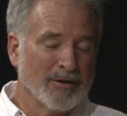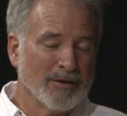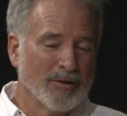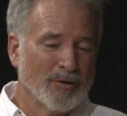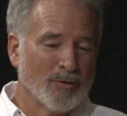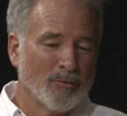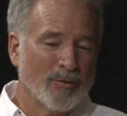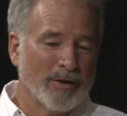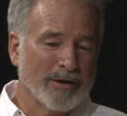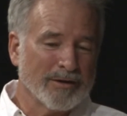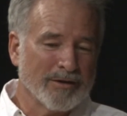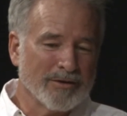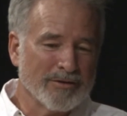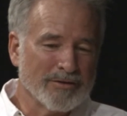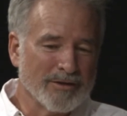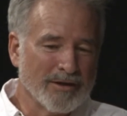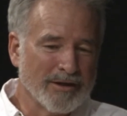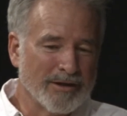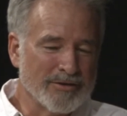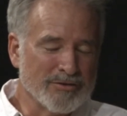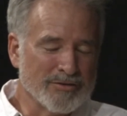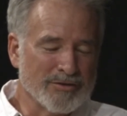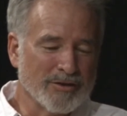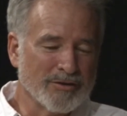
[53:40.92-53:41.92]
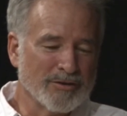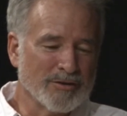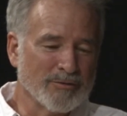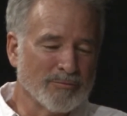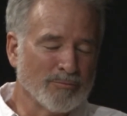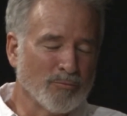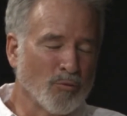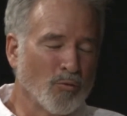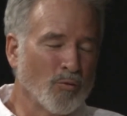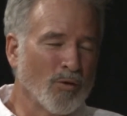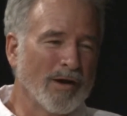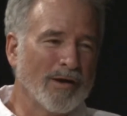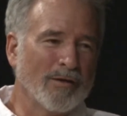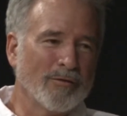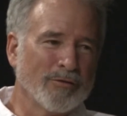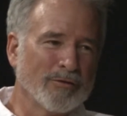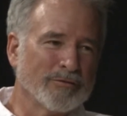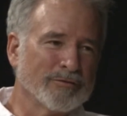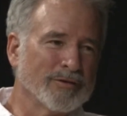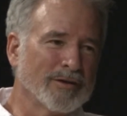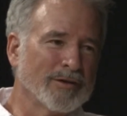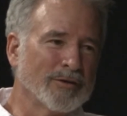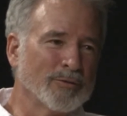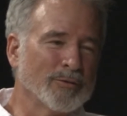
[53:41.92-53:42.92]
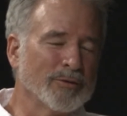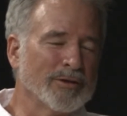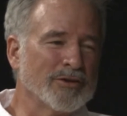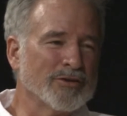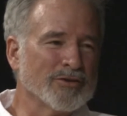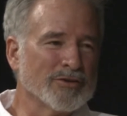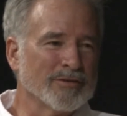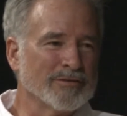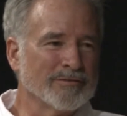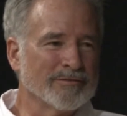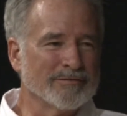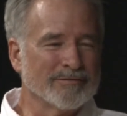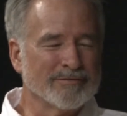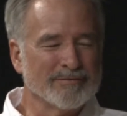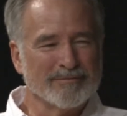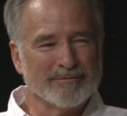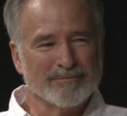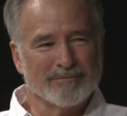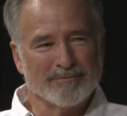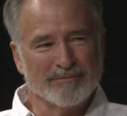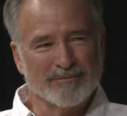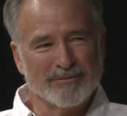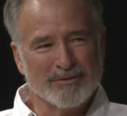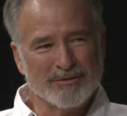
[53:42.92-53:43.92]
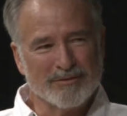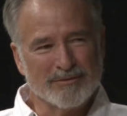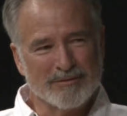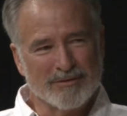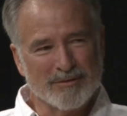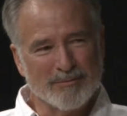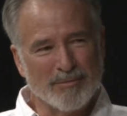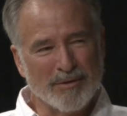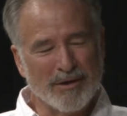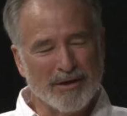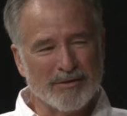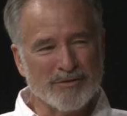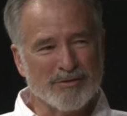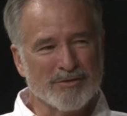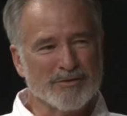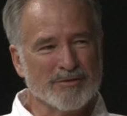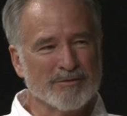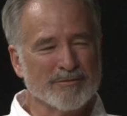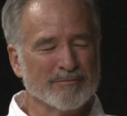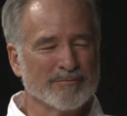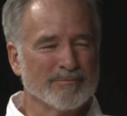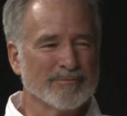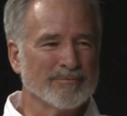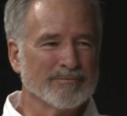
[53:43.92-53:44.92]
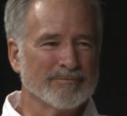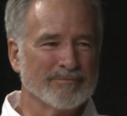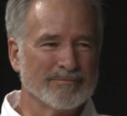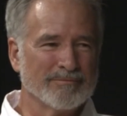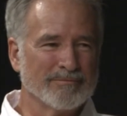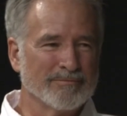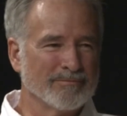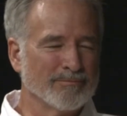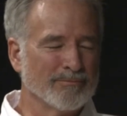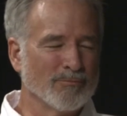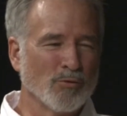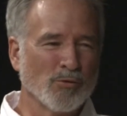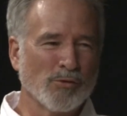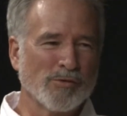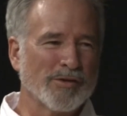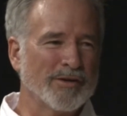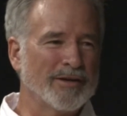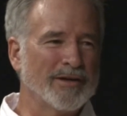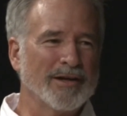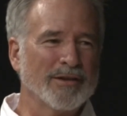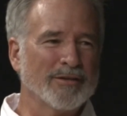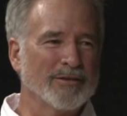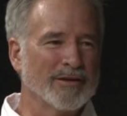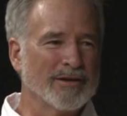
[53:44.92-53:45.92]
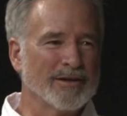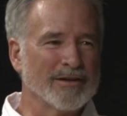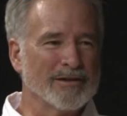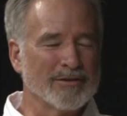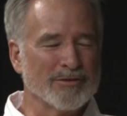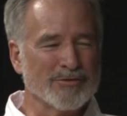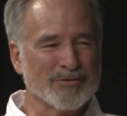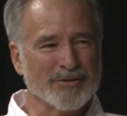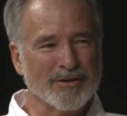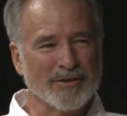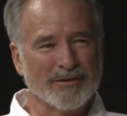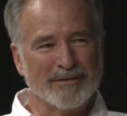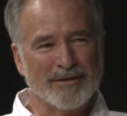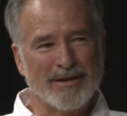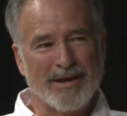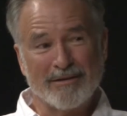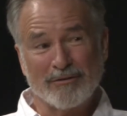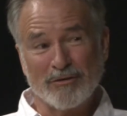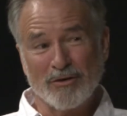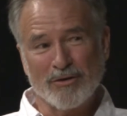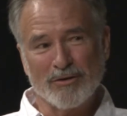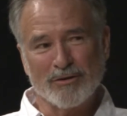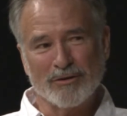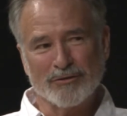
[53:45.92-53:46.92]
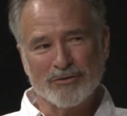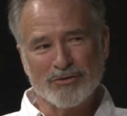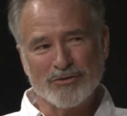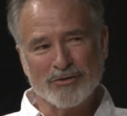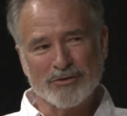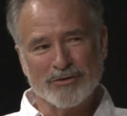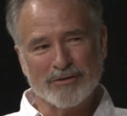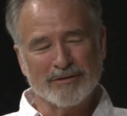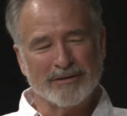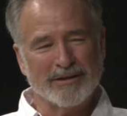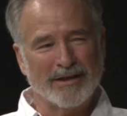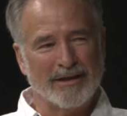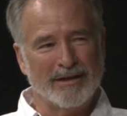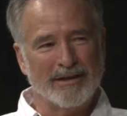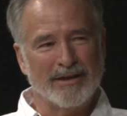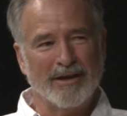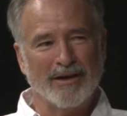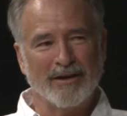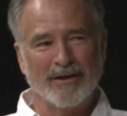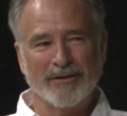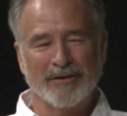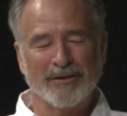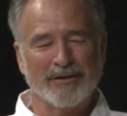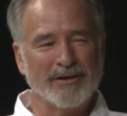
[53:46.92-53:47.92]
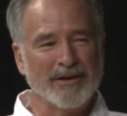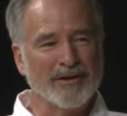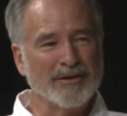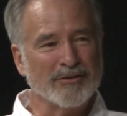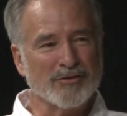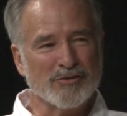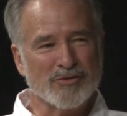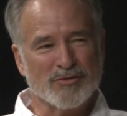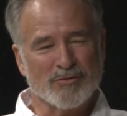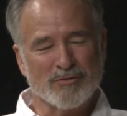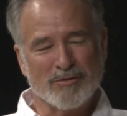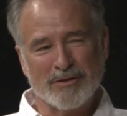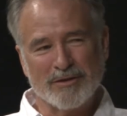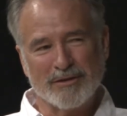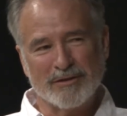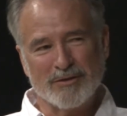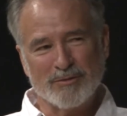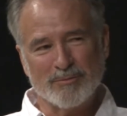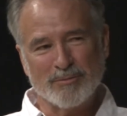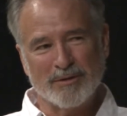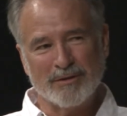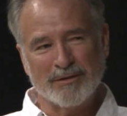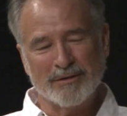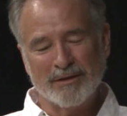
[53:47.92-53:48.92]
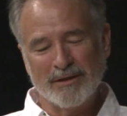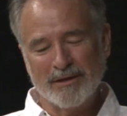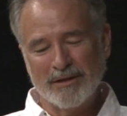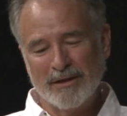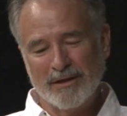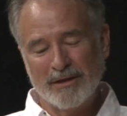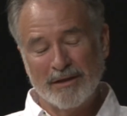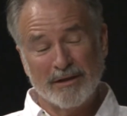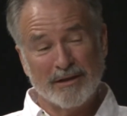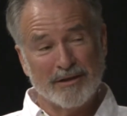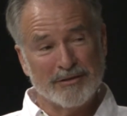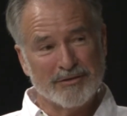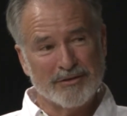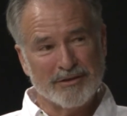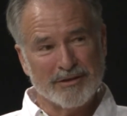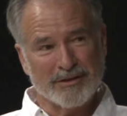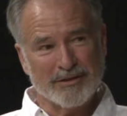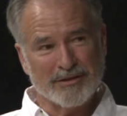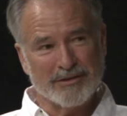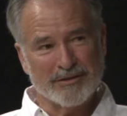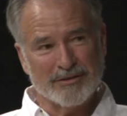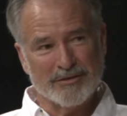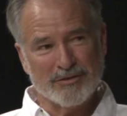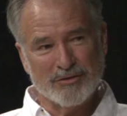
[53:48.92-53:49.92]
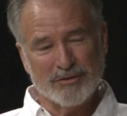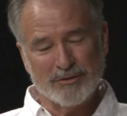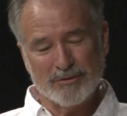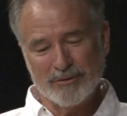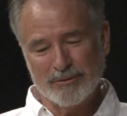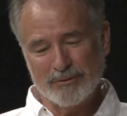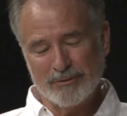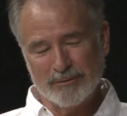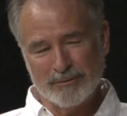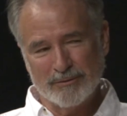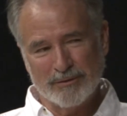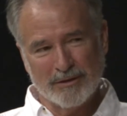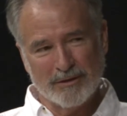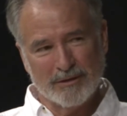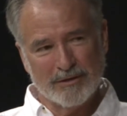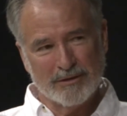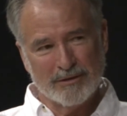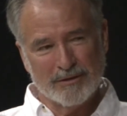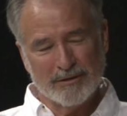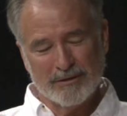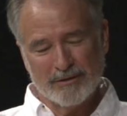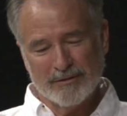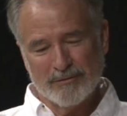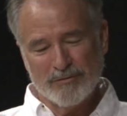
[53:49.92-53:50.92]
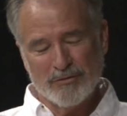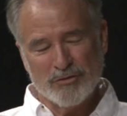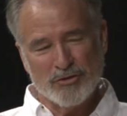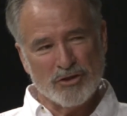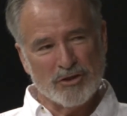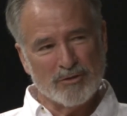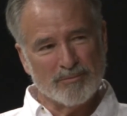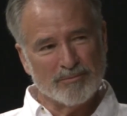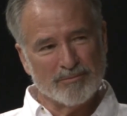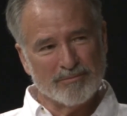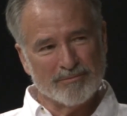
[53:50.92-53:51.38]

recognize that the wealth of our region depends more than anything else on agriculture and on an industry that's been addicted to cheap